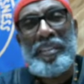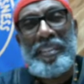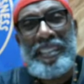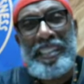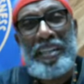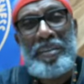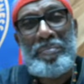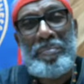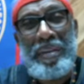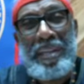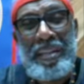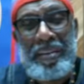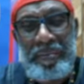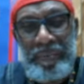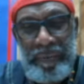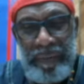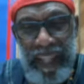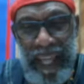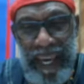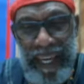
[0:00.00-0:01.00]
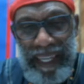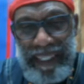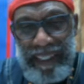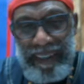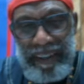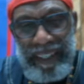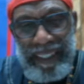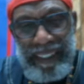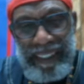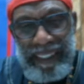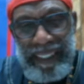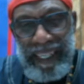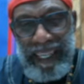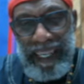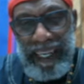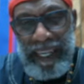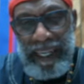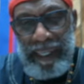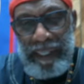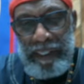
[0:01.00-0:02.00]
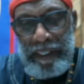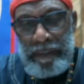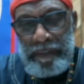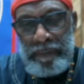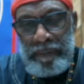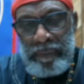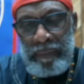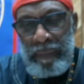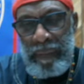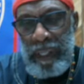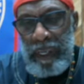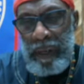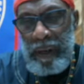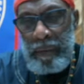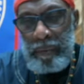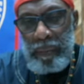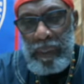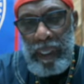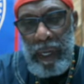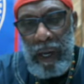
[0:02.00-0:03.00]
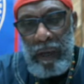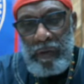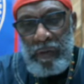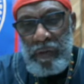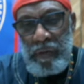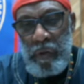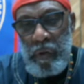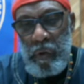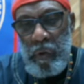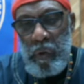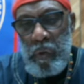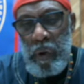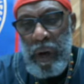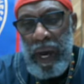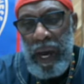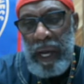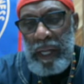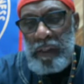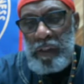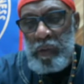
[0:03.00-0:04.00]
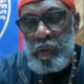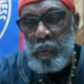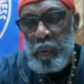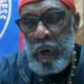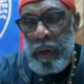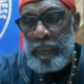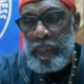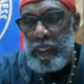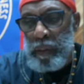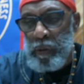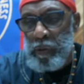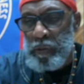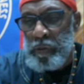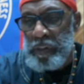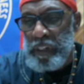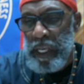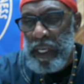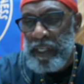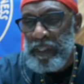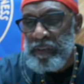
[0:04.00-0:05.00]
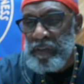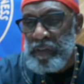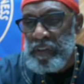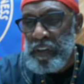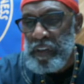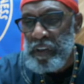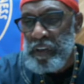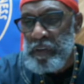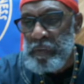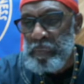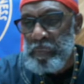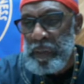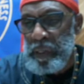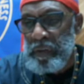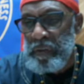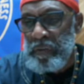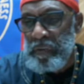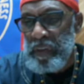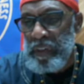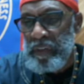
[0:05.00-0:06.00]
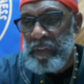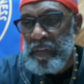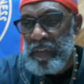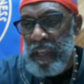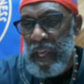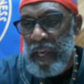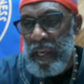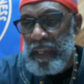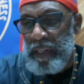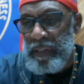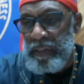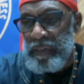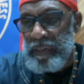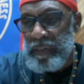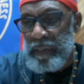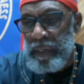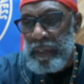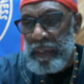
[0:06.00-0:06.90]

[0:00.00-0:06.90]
a 10 minute flight, you understand? But also, who honors woman who's taking sales benefit science?